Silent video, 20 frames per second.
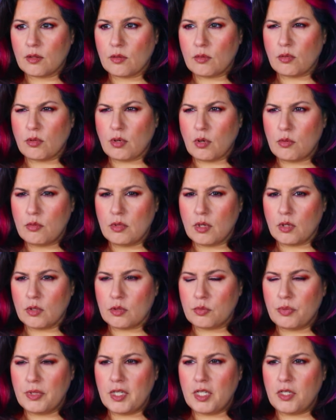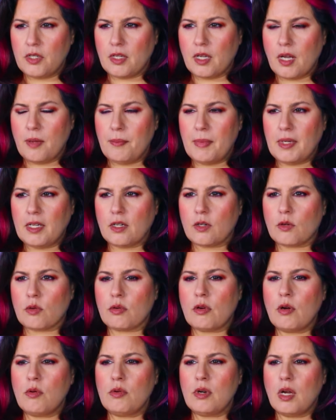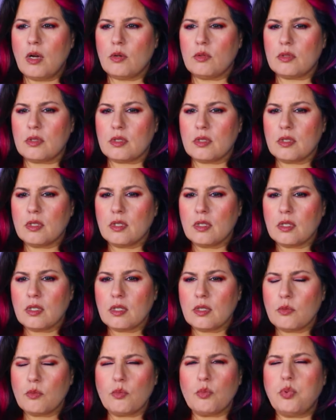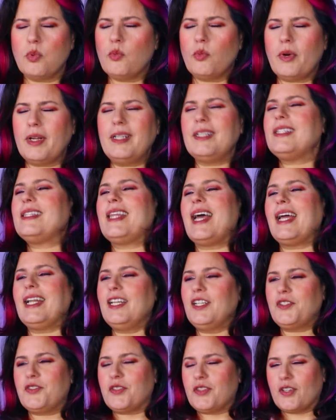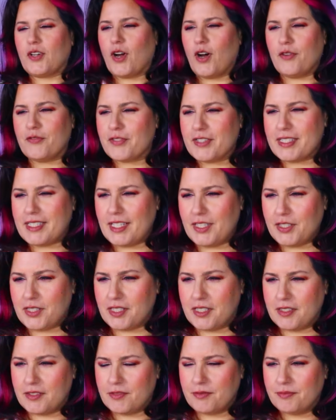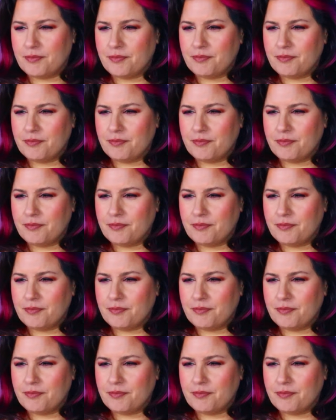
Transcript: Kronos? When did you come into Kronos? When did that enter the conversation?